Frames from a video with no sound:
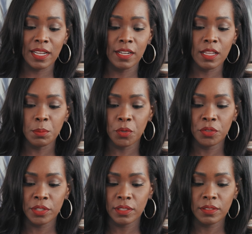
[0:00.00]
cutting
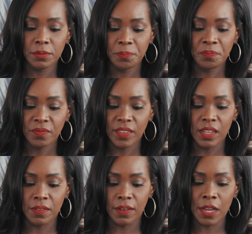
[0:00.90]
board,
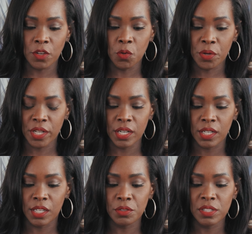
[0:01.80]
if you were to get a
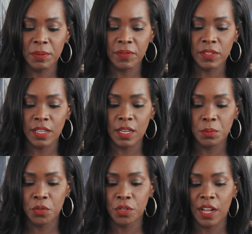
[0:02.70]
close-up of this cutting
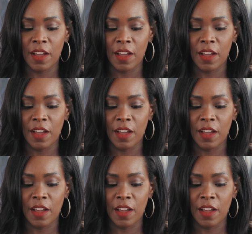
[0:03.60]
board,